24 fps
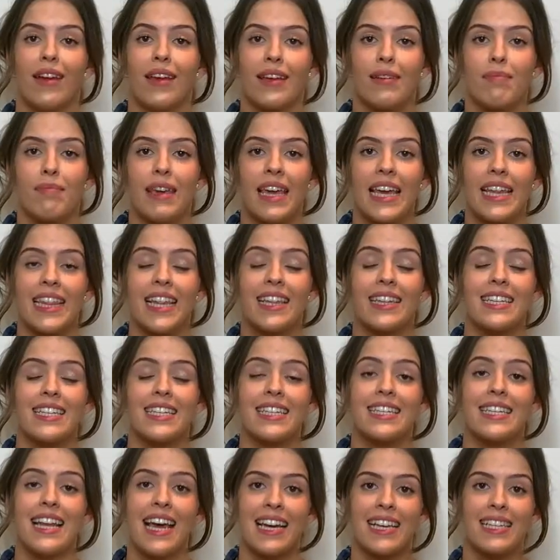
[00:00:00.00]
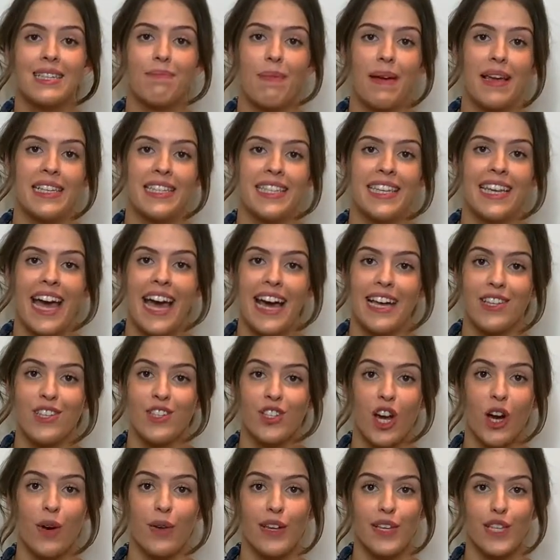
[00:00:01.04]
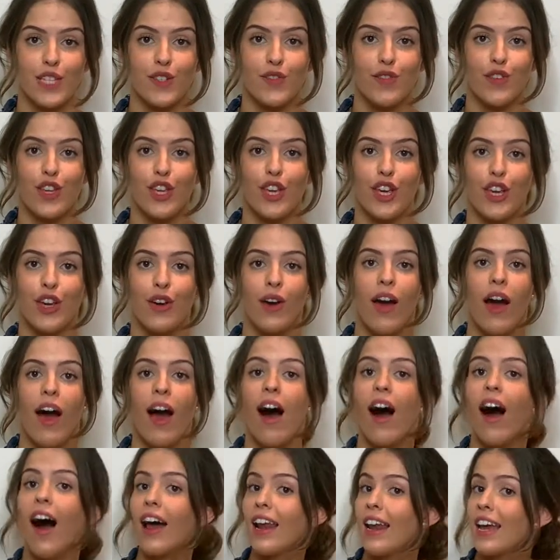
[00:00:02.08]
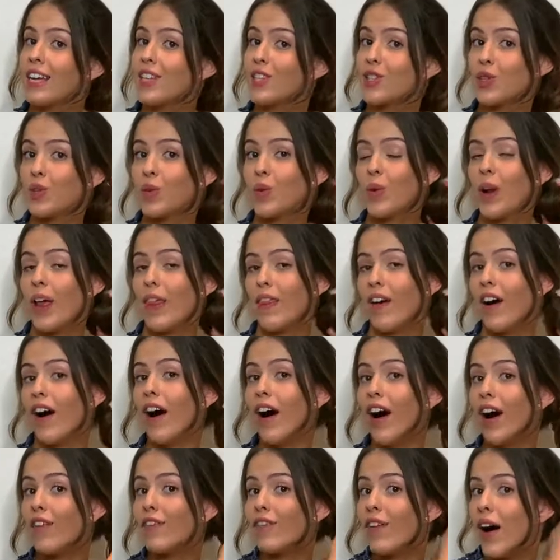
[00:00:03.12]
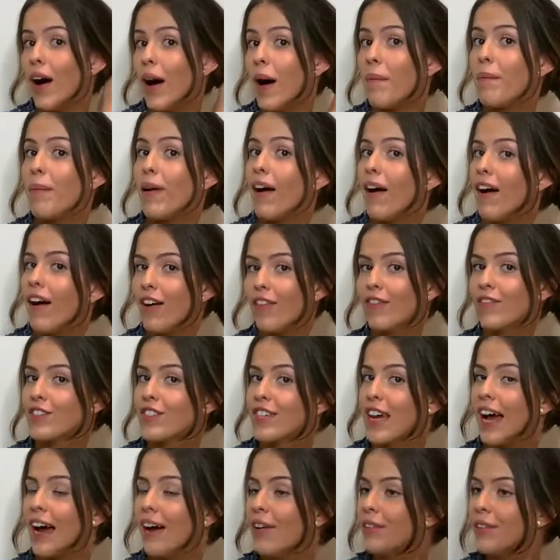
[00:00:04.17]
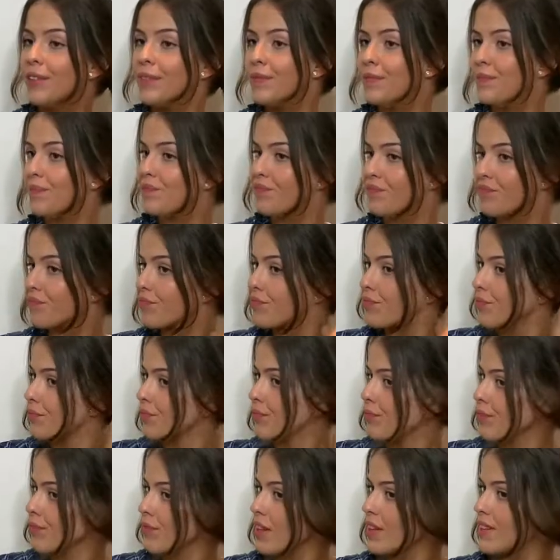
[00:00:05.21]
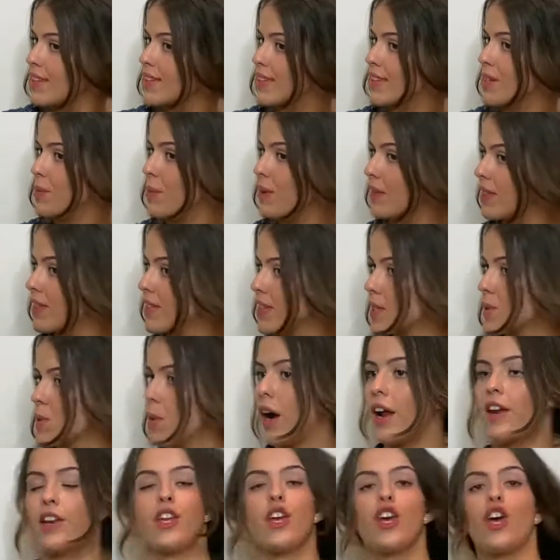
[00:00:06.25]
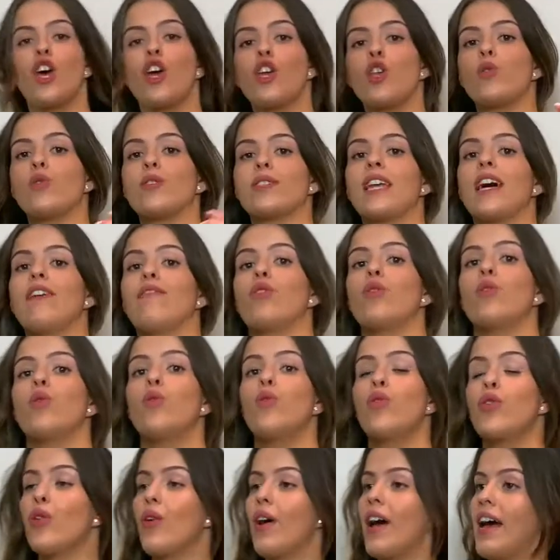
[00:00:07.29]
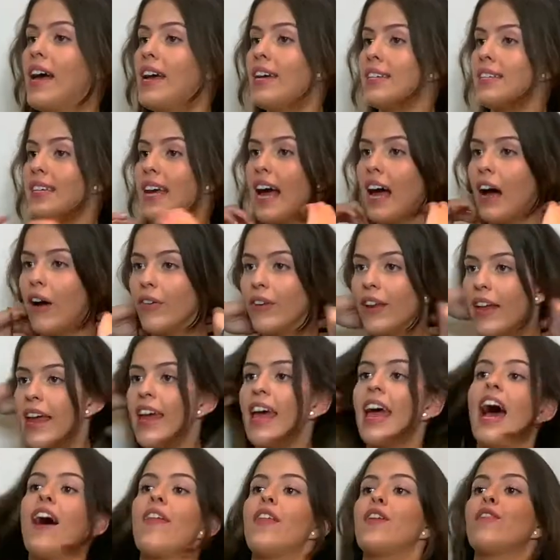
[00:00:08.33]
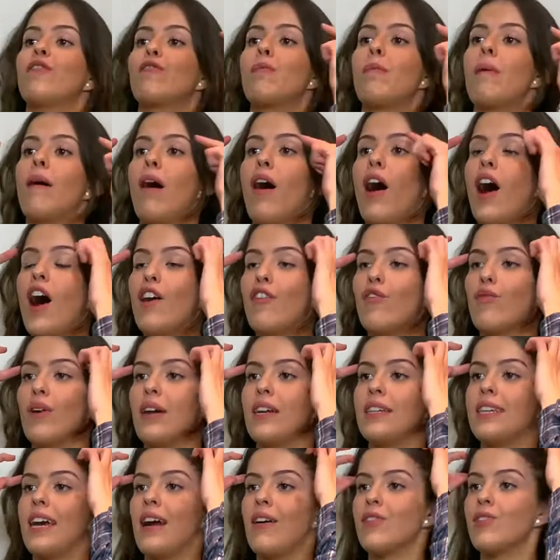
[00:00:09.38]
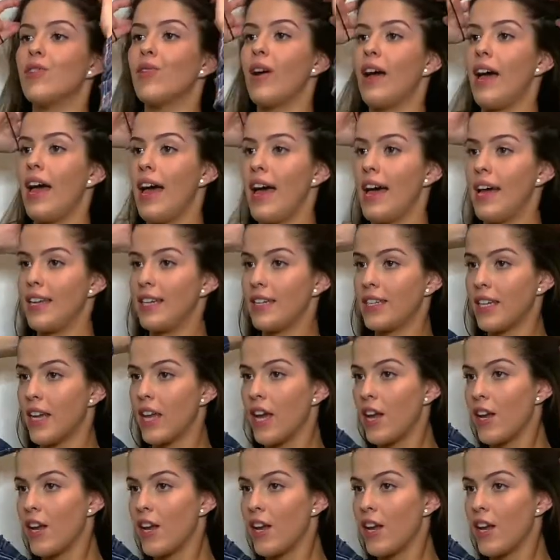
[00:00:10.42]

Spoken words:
like me, then this next basic hairstyle is for you. I like to call it the half up, half down. So with this one, you just have all your hair down, and then from about halfway down your head,